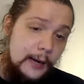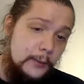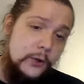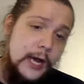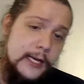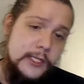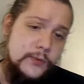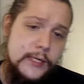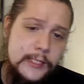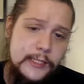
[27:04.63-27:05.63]
Abu Qais
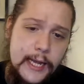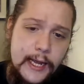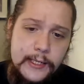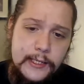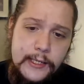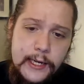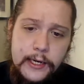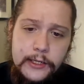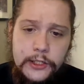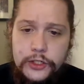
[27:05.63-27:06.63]
raised his hand in the
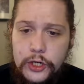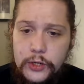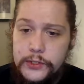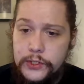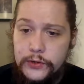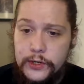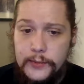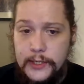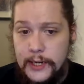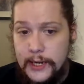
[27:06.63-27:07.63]
air to show his
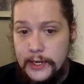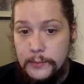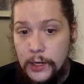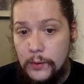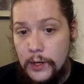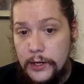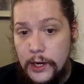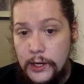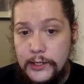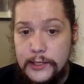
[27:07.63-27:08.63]
agreement, and Marwan
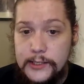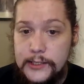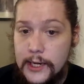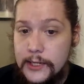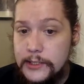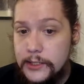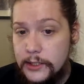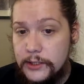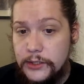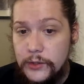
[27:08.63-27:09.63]
nodded. Asad
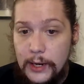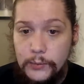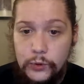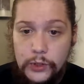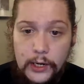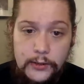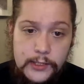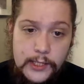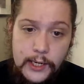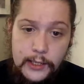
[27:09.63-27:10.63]
turned to Abu
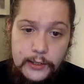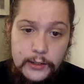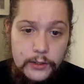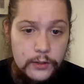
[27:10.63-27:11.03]
Kharazan.